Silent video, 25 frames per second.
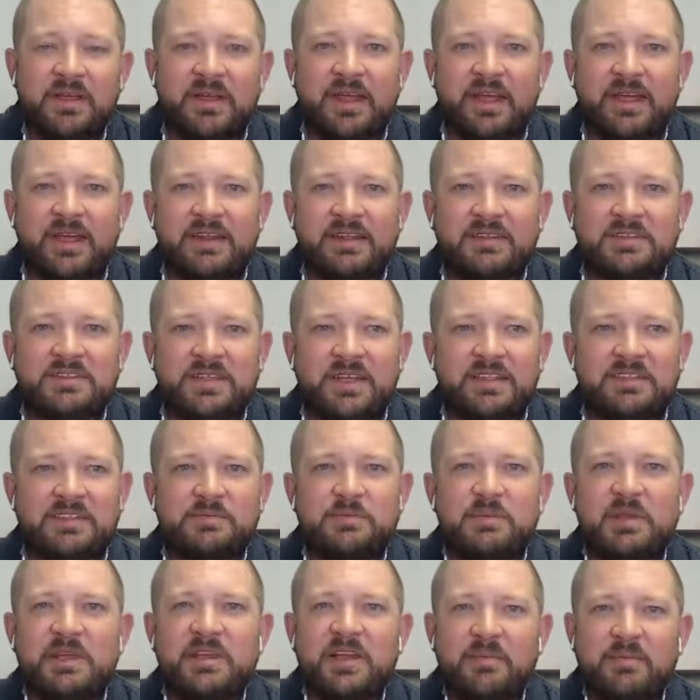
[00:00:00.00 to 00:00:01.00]
and it's
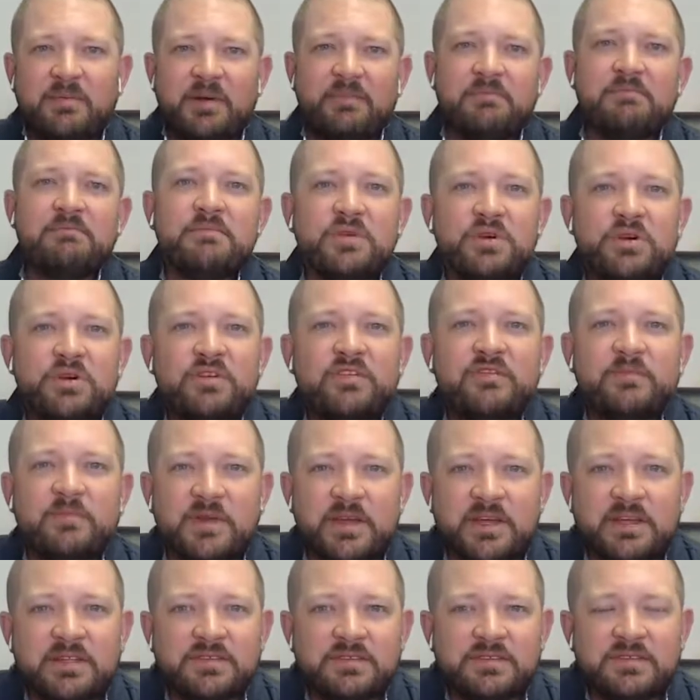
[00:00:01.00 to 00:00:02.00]
become a
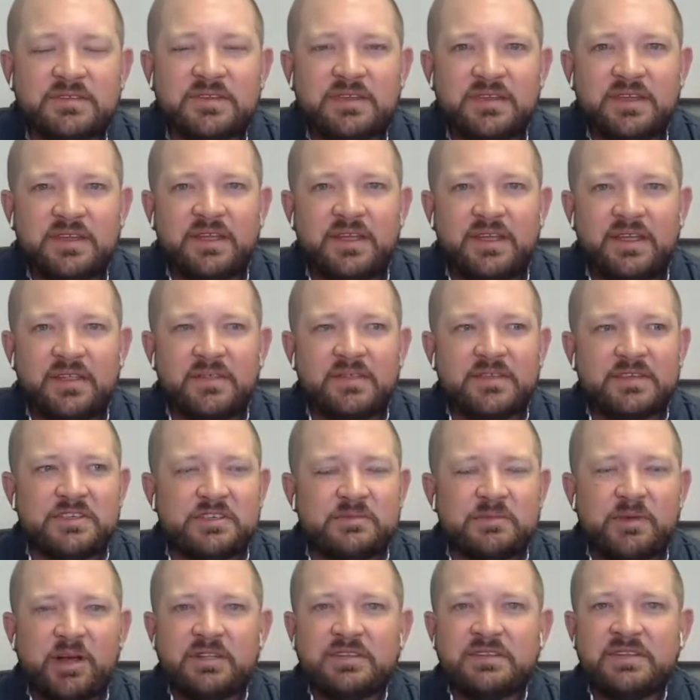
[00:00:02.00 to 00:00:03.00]
movement in the
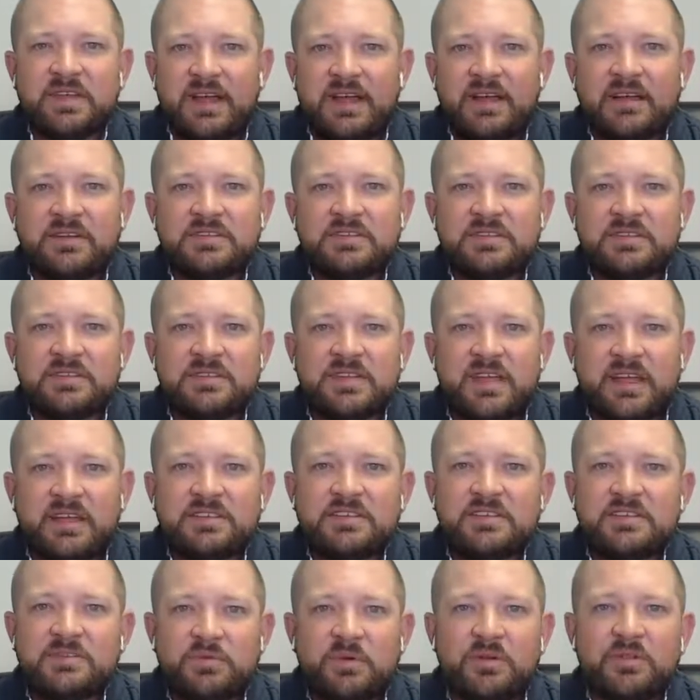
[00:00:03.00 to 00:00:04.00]
small towns in
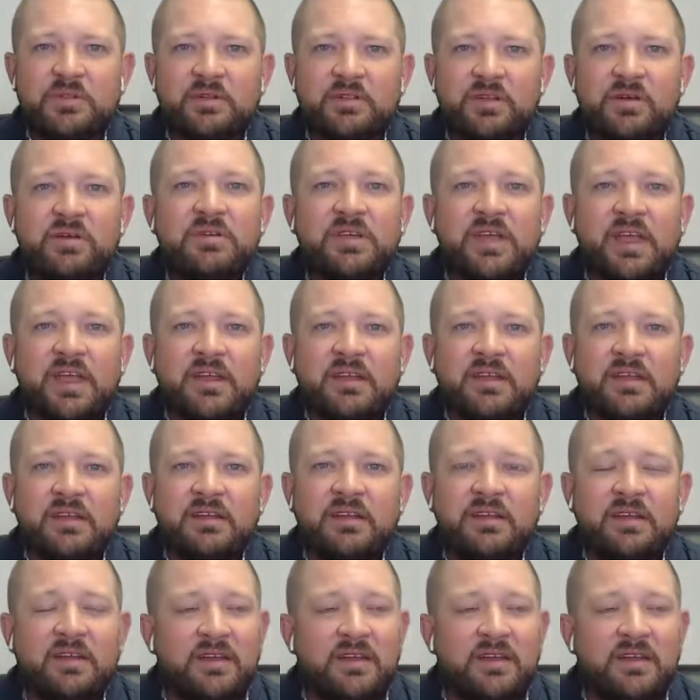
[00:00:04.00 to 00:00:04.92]
Texas where they're located,